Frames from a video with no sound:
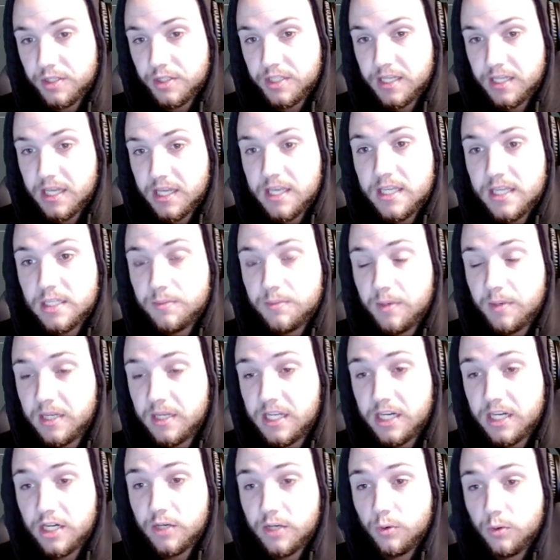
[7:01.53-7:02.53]
is. But
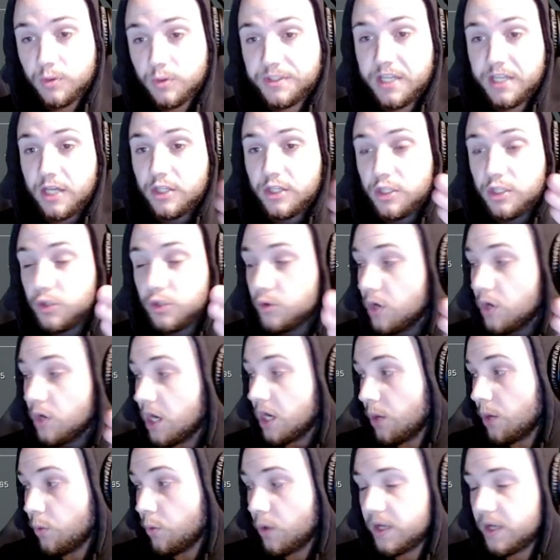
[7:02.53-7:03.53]
here it will tell you
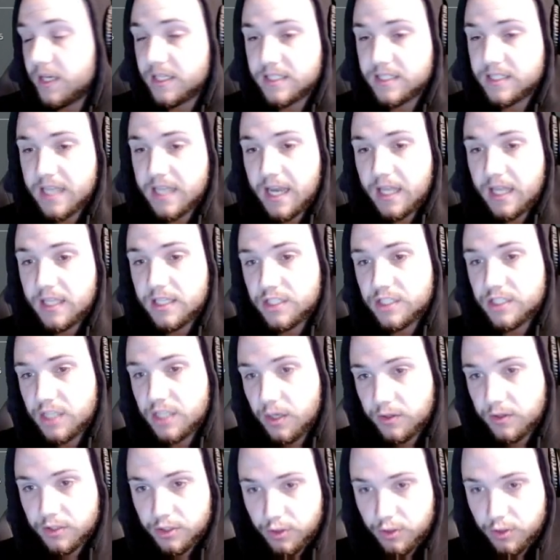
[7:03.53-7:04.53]
what exactly it's
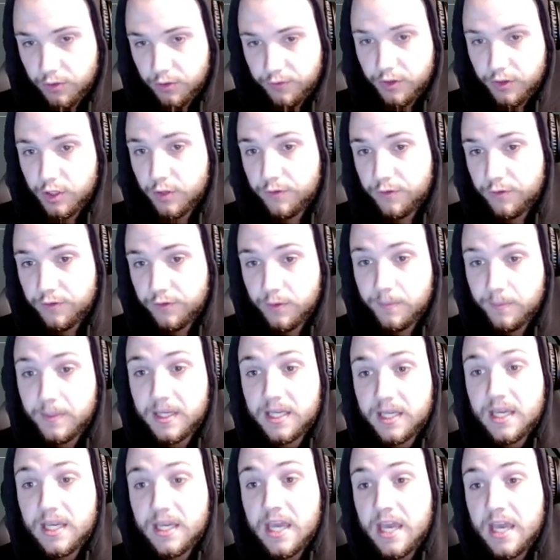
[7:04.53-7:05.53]
going to do for you. For
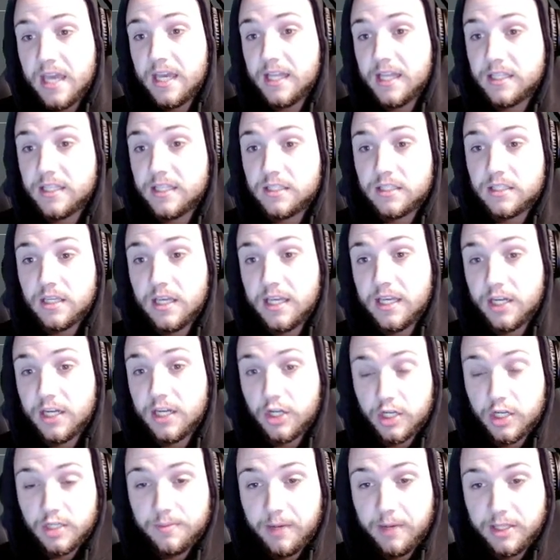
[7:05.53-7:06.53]
me, it's
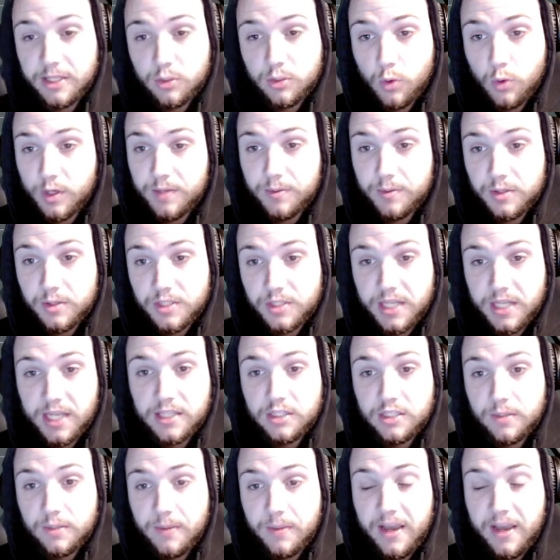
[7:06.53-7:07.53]
increased by
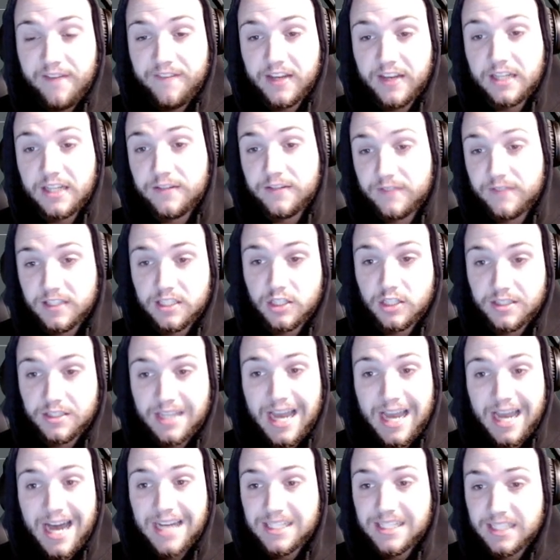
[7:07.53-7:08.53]
20%. So my effectiveness on
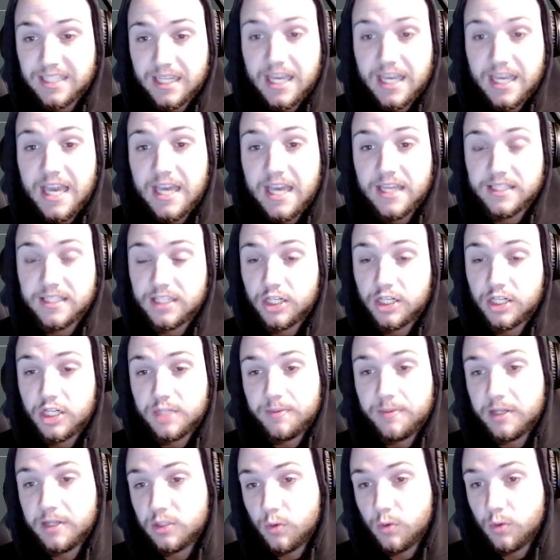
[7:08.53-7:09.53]
Toxic is
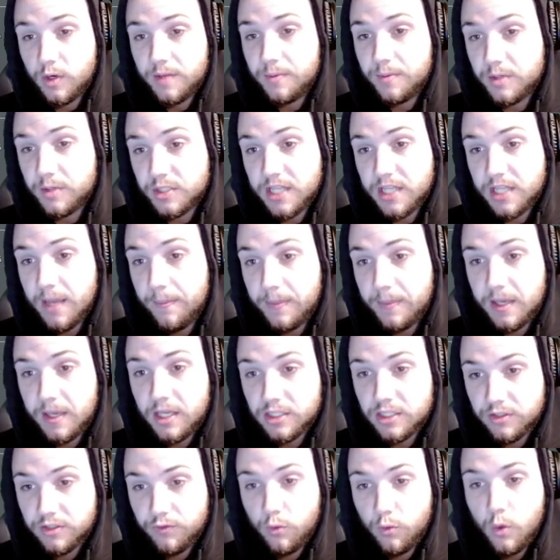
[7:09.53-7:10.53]
increased by 20%
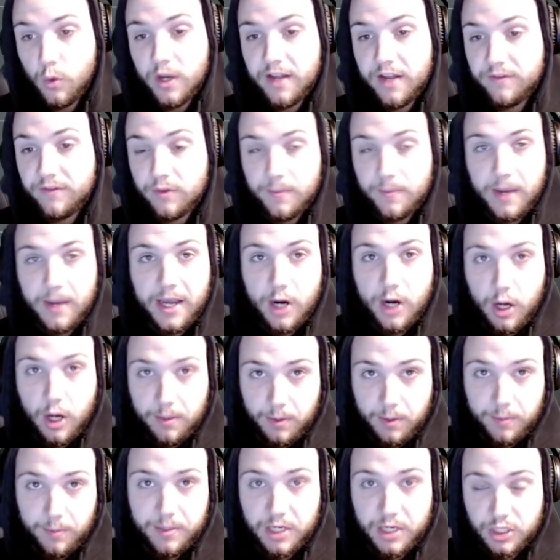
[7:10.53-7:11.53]
because of whatever my
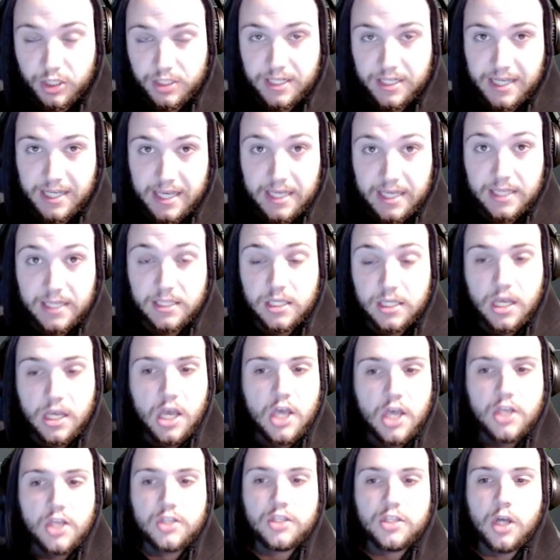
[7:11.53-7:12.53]
armor piercing is.
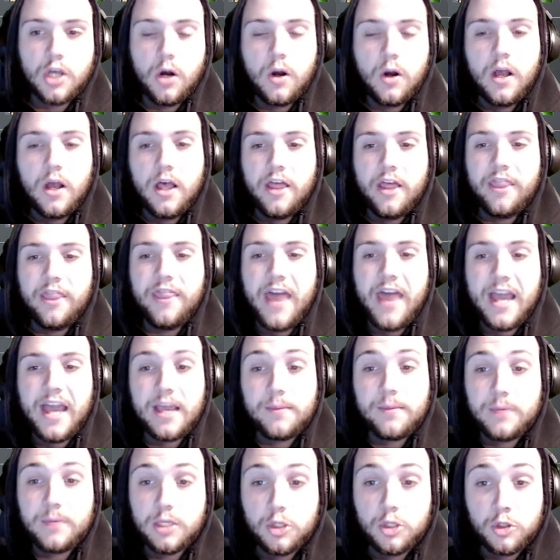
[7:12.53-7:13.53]
So that
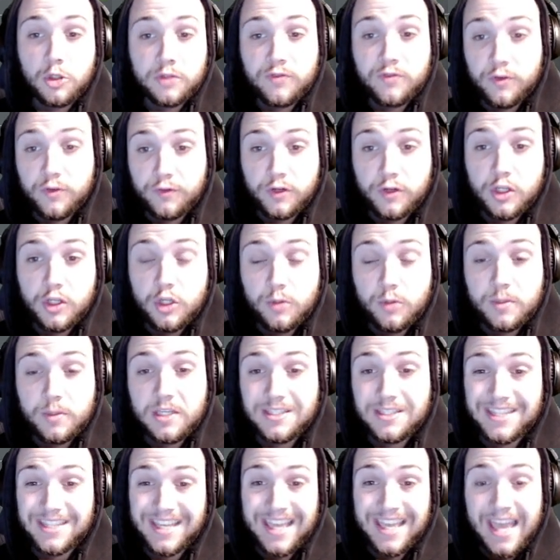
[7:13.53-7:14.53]
can be useful for you
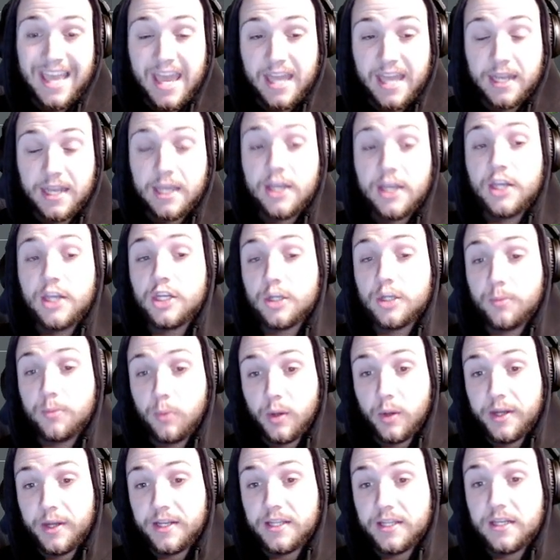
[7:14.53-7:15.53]
because, again, your
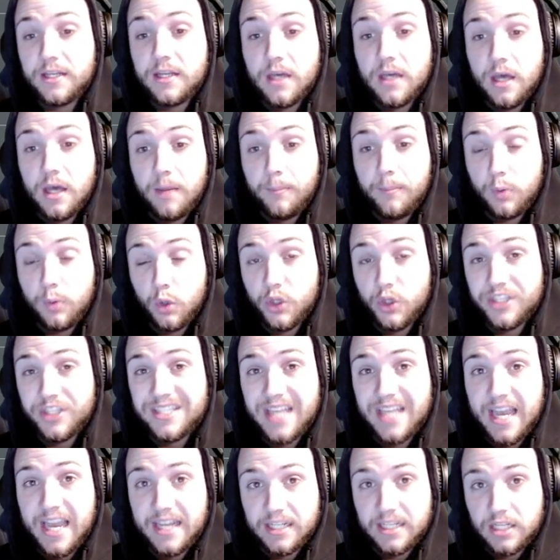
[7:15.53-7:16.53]
blighted bullets
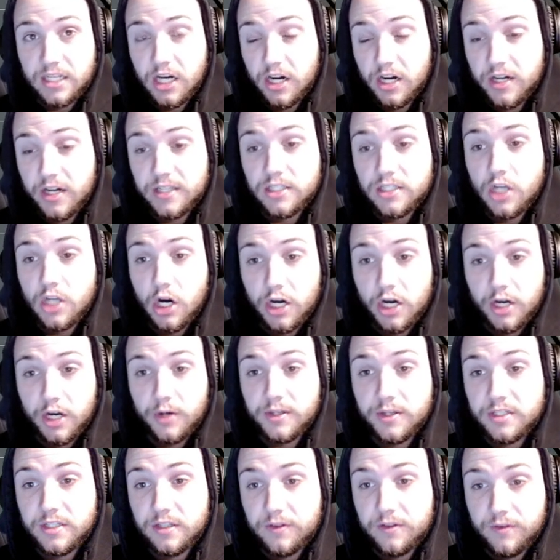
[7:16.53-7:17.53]
and turrets are
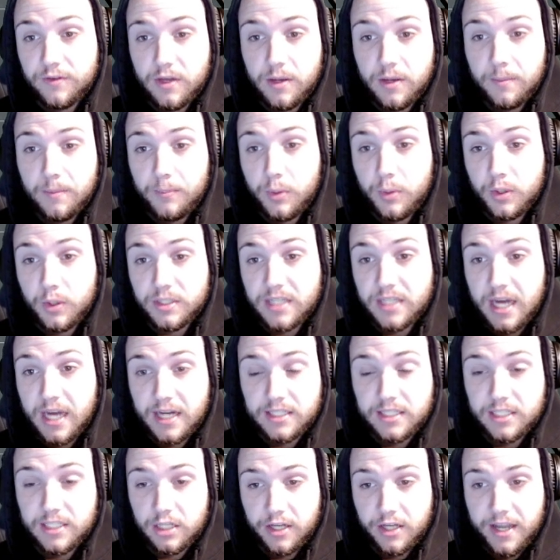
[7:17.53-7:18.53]
going to put
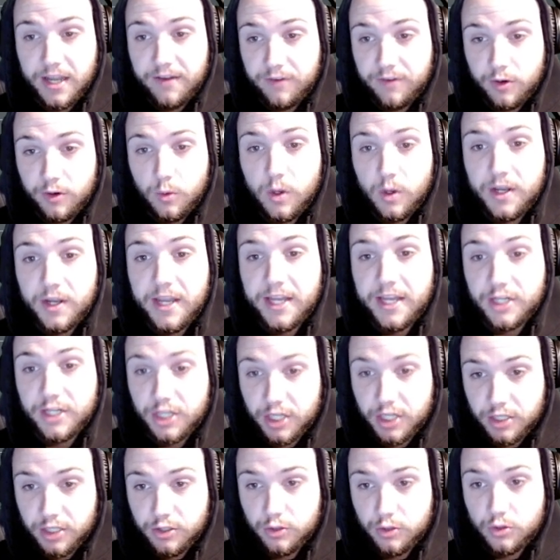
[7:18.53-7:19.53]
Toxic on everyone, and you're
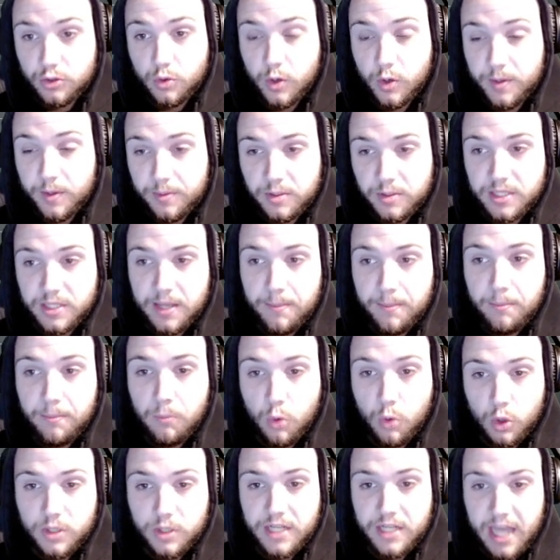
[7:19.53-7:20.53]
going to do 20%
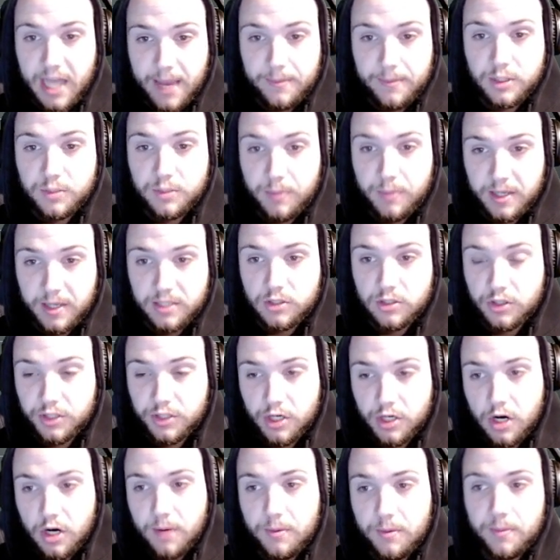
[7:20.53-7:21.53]
more damage based on
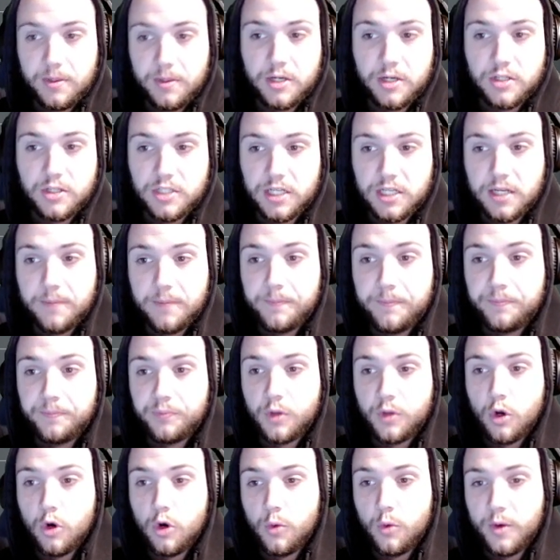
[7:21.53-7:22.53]
your armor piercing
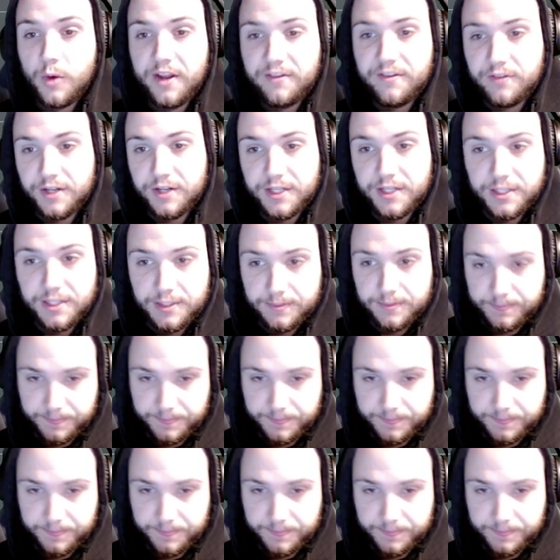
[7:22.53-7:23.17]
or whatever it is.